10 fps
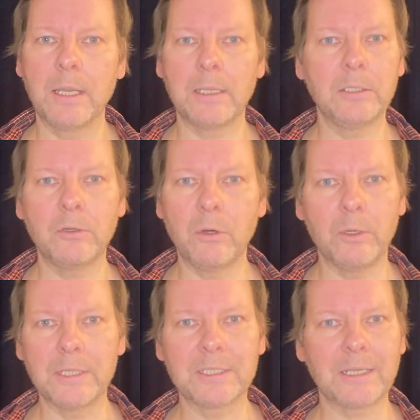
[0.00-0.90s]

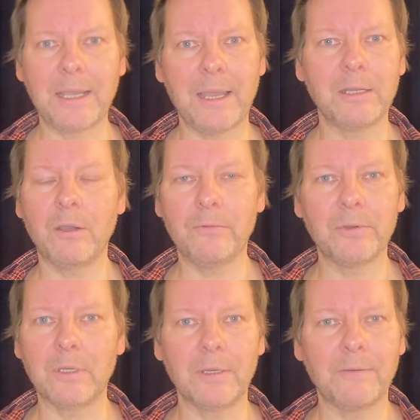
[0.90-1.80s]
it's kind of
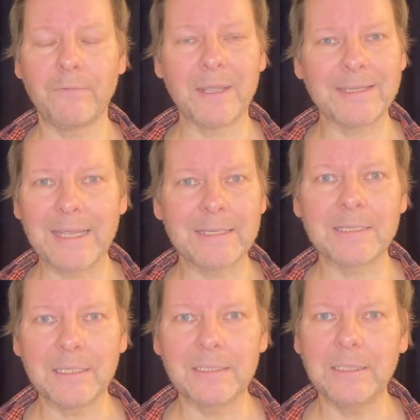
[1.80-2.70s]
a
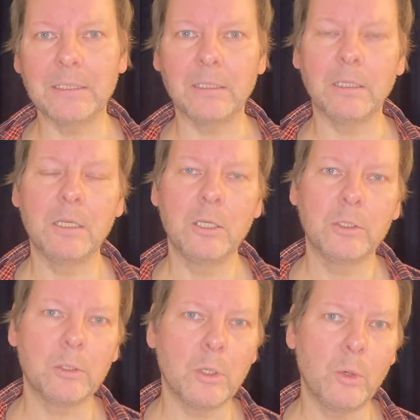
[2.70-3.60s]
fantastic deal
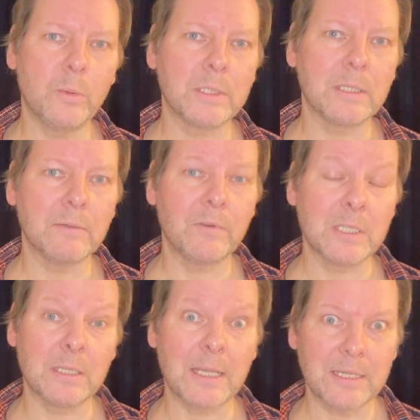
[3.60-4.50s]
to go with a
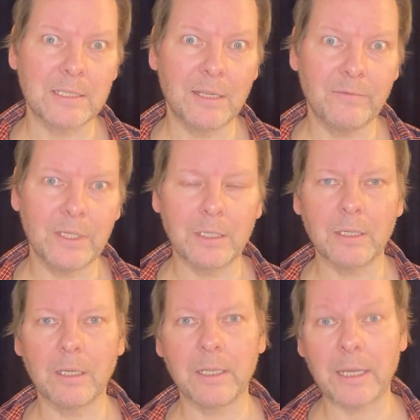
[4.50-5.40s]
Tesla
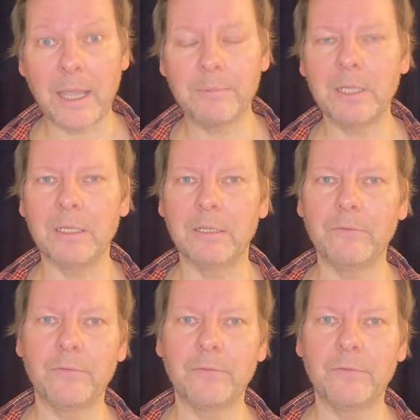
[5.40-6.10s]
vehicle. And I believe